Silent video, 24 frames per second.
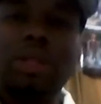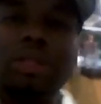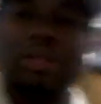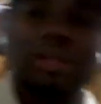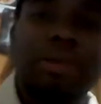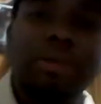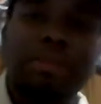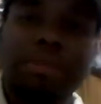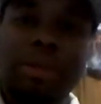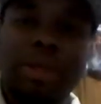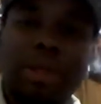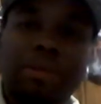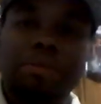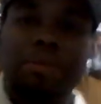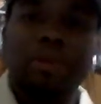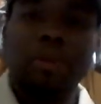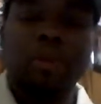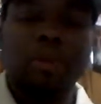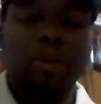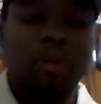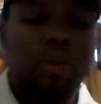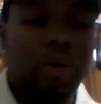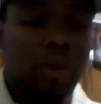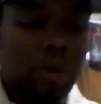list of
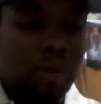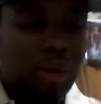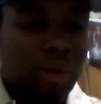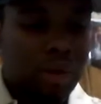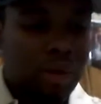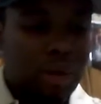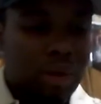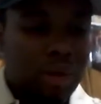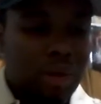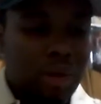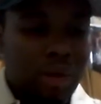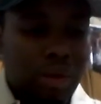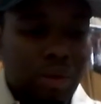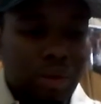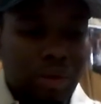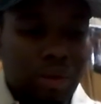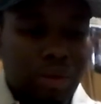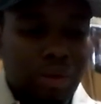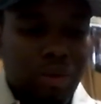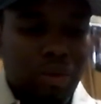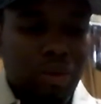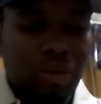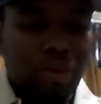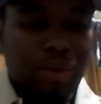people
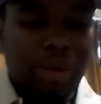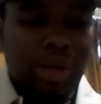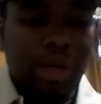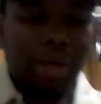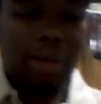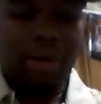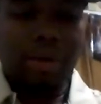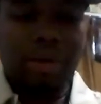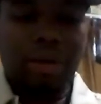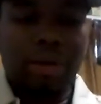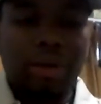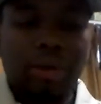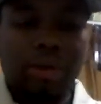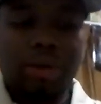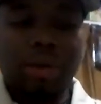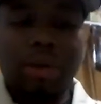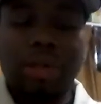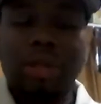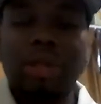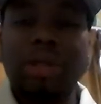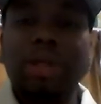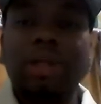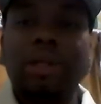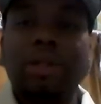who had dirt on the
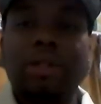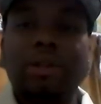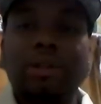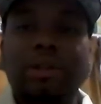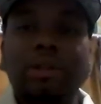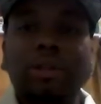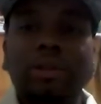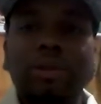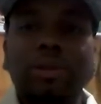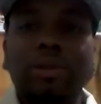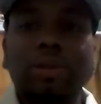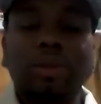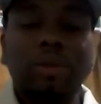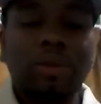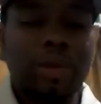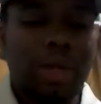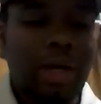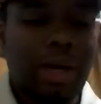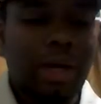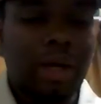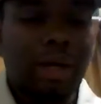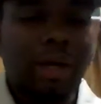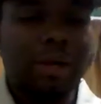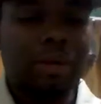Clintons, who
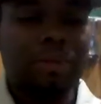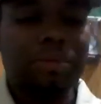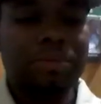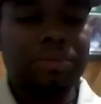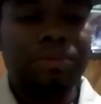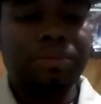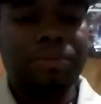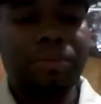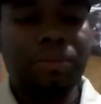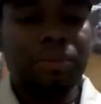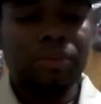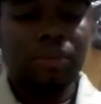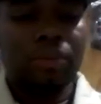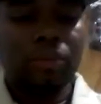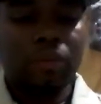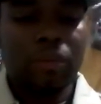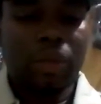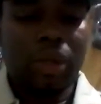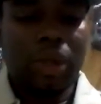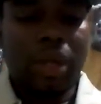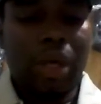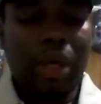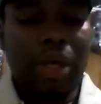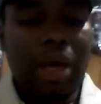died.
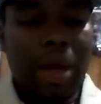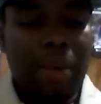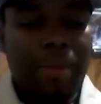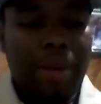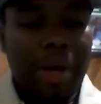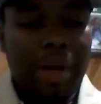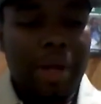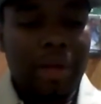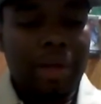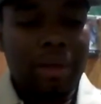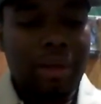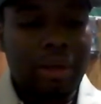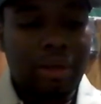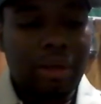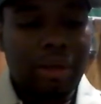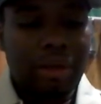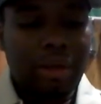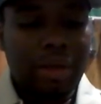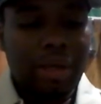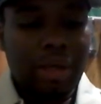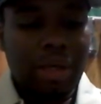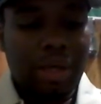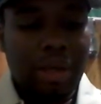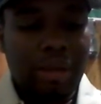And I might
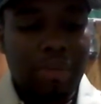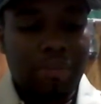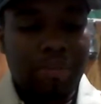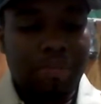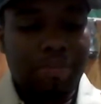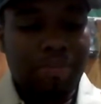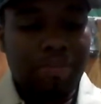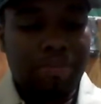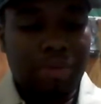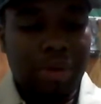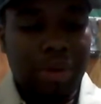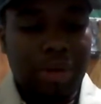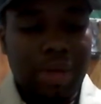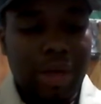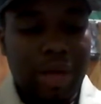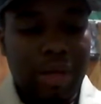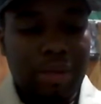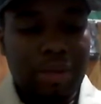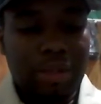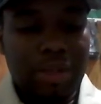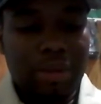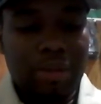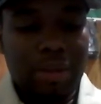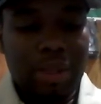not
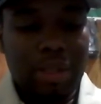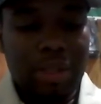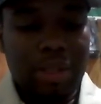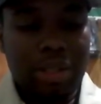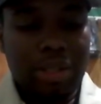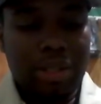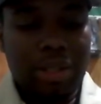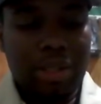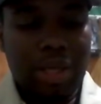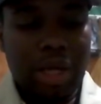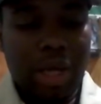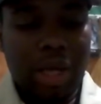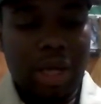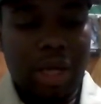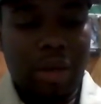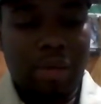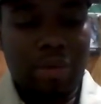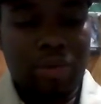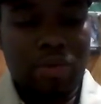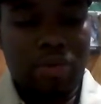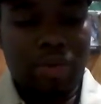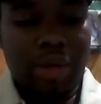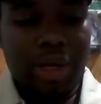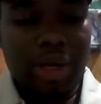pronounce some of these
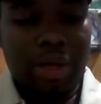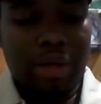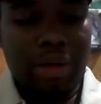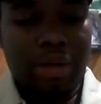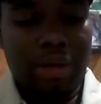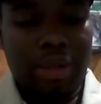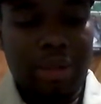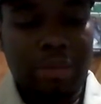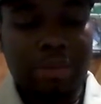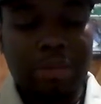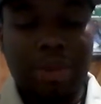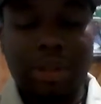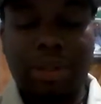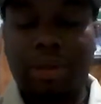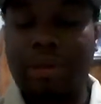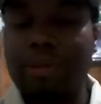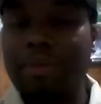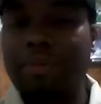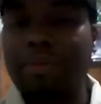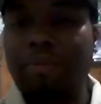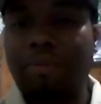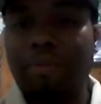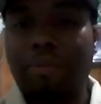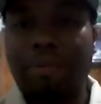names right, but
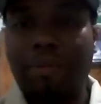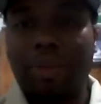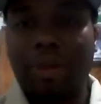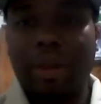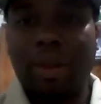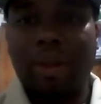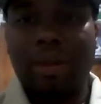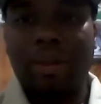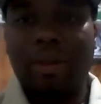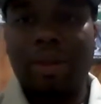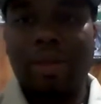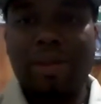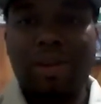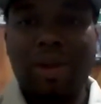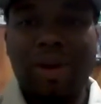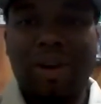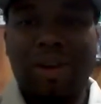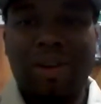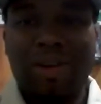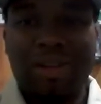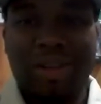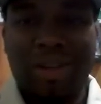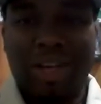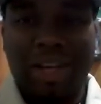this
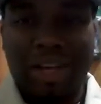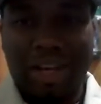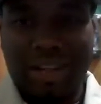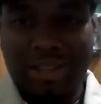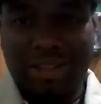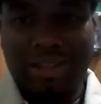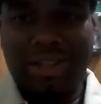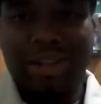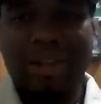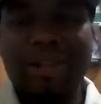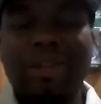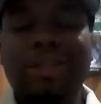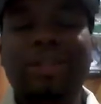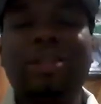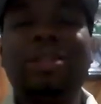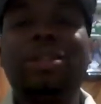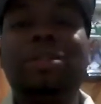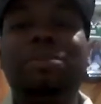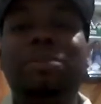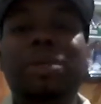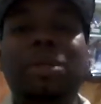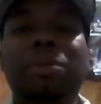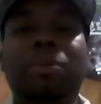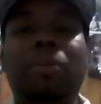article has all
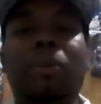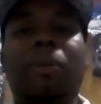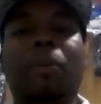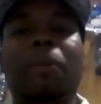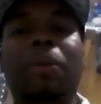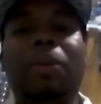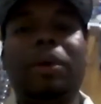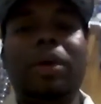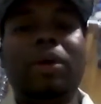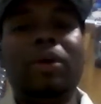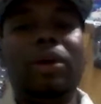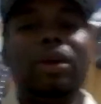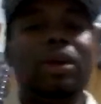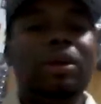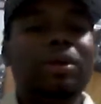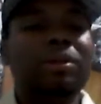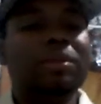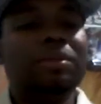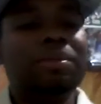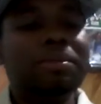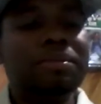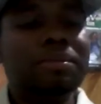these people in it.